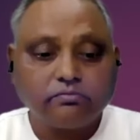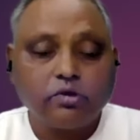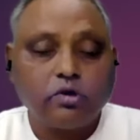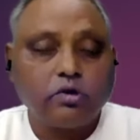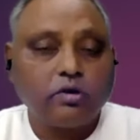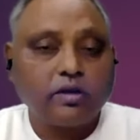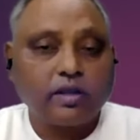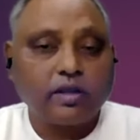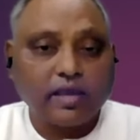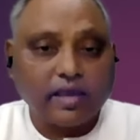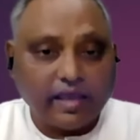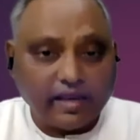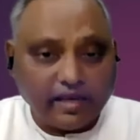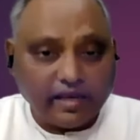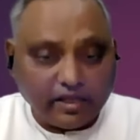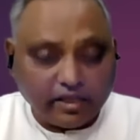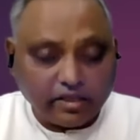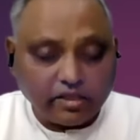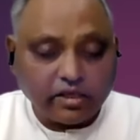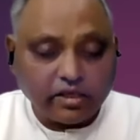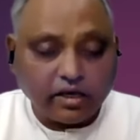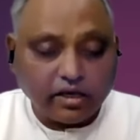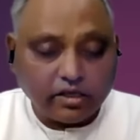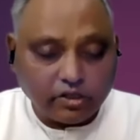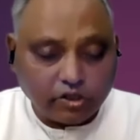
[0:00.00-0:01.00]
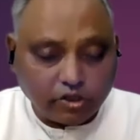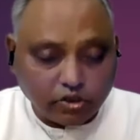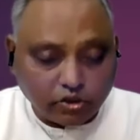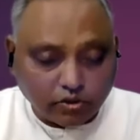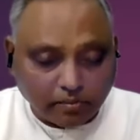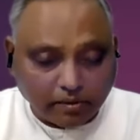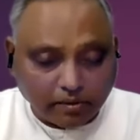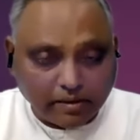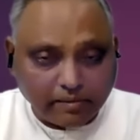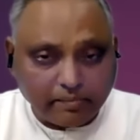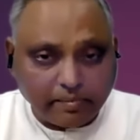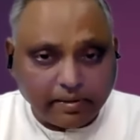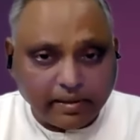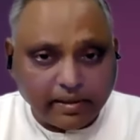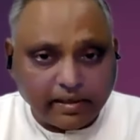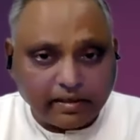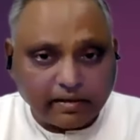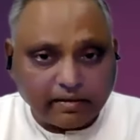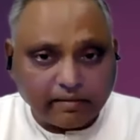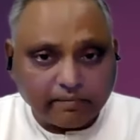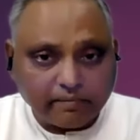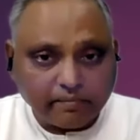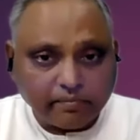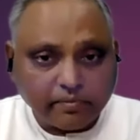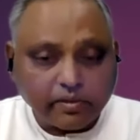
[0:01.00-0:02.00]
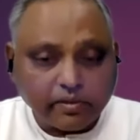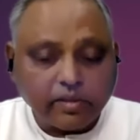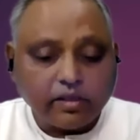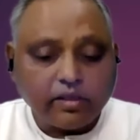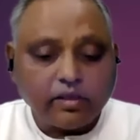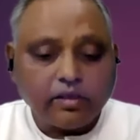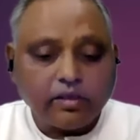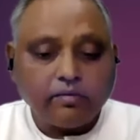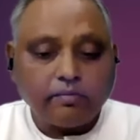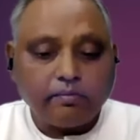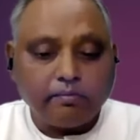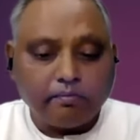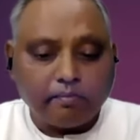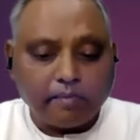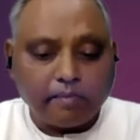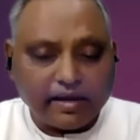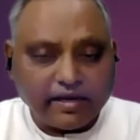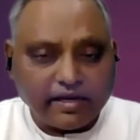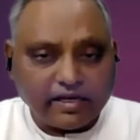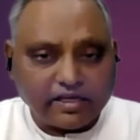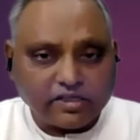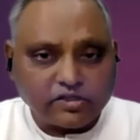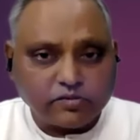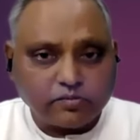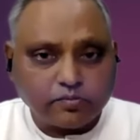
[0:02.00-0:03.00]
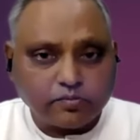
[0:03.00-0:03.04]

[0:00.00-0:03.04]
or any a human being minus